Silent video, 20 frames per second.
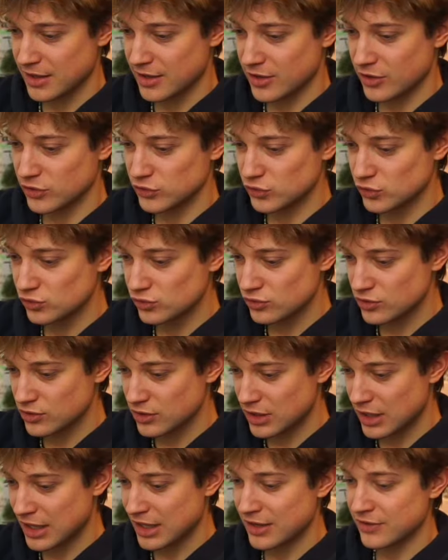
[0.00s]
ruin
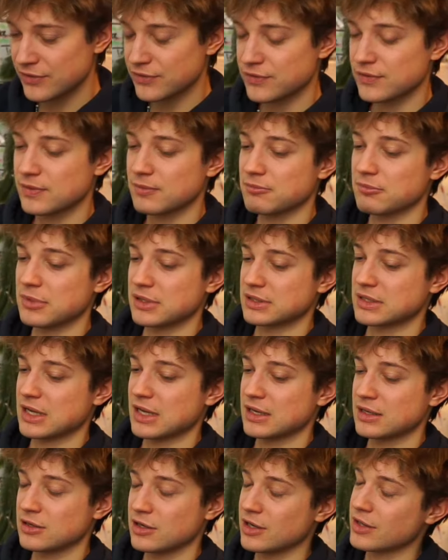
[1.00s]
your life, but
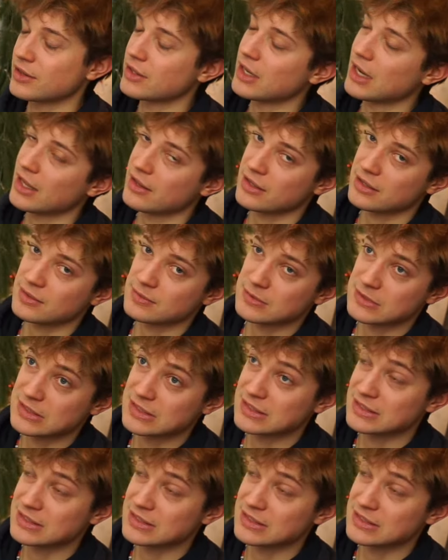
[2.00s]
can on the other